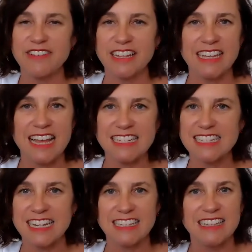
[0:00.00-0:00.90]
a
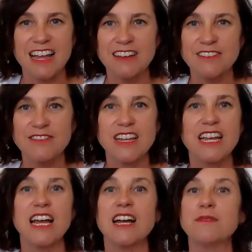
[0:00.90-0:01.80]
lasting love.
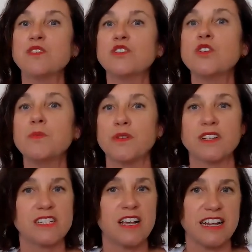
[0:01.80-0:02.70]
Super
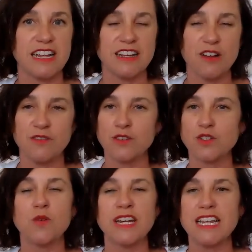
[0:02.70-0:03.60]
excited. Over
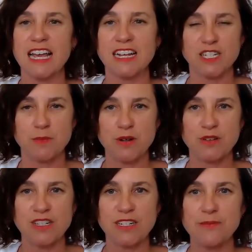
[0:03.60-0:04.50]
20
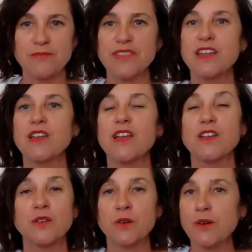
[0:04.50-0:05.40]
experts.
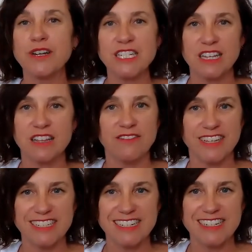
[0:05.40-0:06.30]
You're going to love
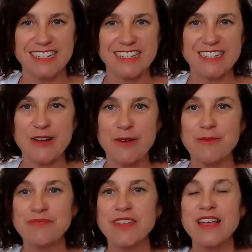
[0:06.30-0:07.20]
it. So
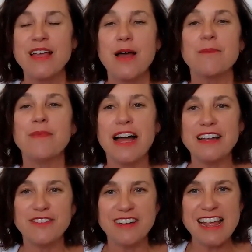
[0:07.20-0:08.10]
bye
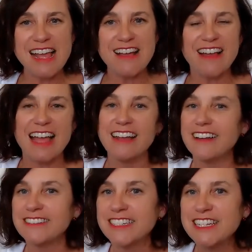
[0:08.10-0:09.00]
for now, and
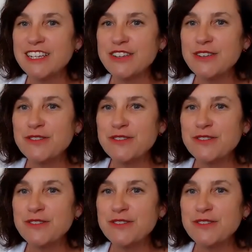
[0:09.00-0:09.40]
I'll see you